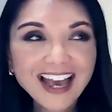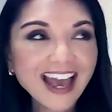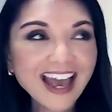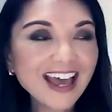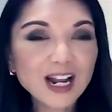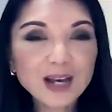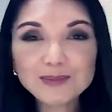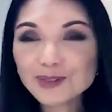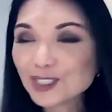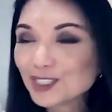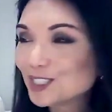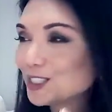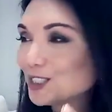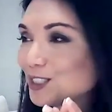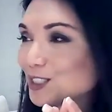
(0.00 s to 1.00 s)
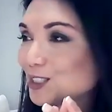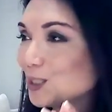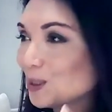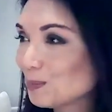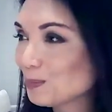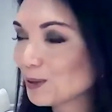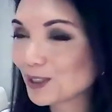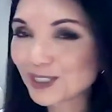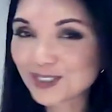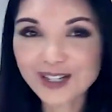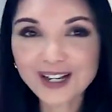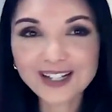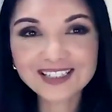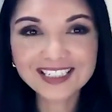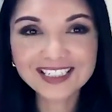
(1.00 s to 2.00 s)
and I'm just super
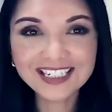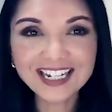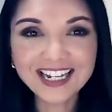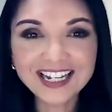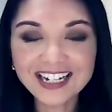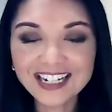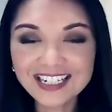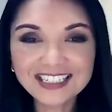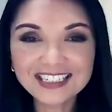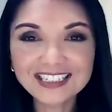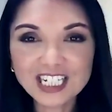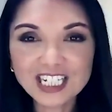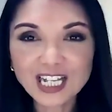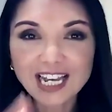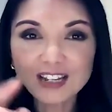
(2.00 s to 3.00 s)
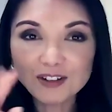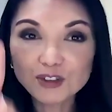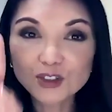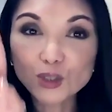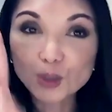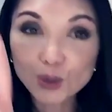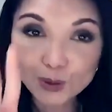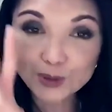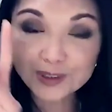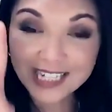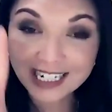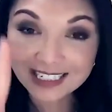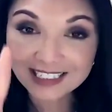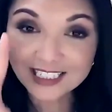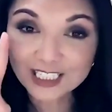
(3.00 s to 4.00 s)
exhausted. And I had
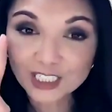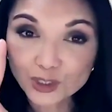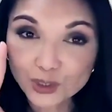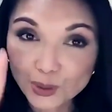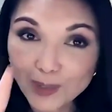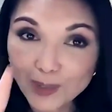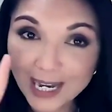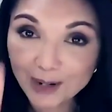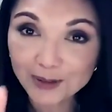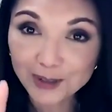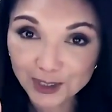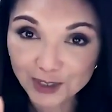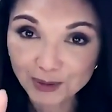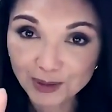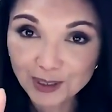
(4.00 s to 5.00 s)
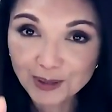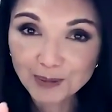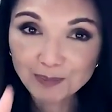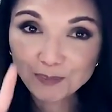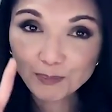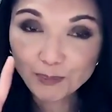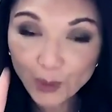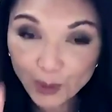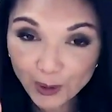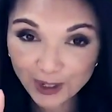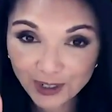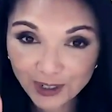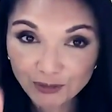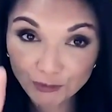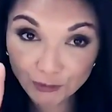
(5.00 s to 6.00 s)
technically 2 hours
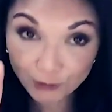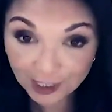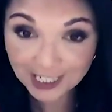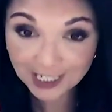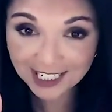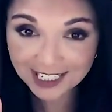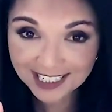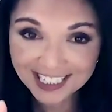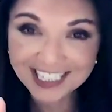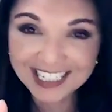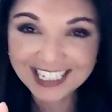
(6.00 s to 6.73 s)
more free